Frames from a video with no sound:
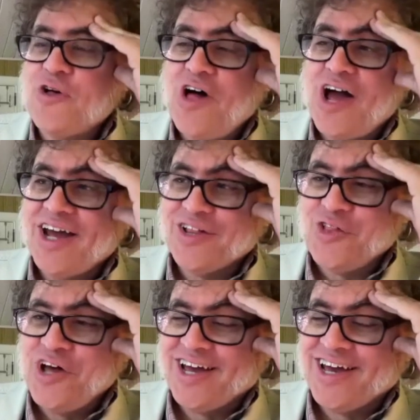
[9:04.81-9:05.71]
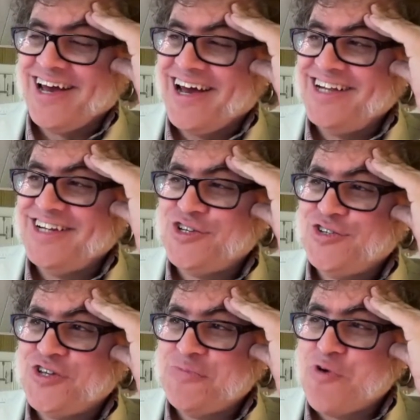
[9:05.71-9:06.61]
like
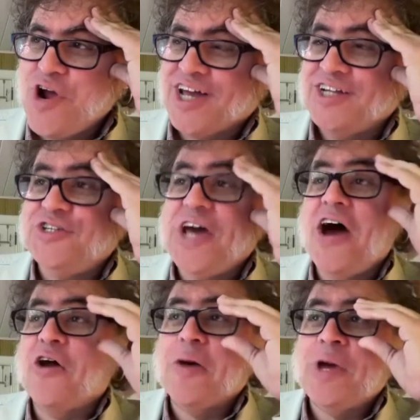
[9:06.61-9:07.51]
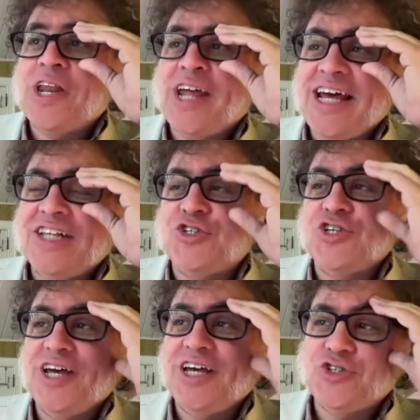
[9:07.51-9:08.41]
to break it down, I mean,
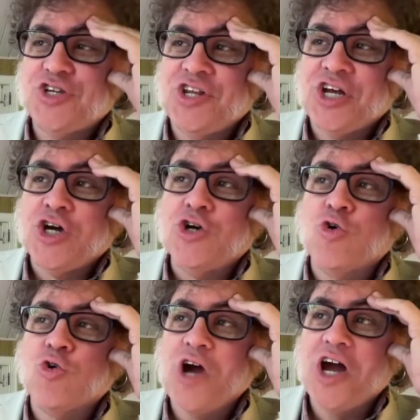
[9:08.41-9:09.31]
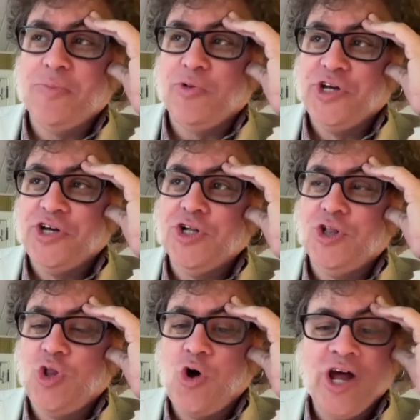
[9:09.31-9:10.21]
it's an incredibly
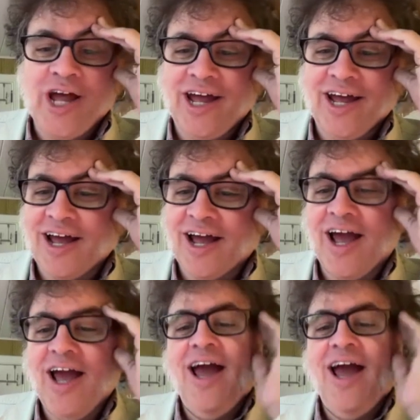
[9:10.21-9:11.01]
cloying,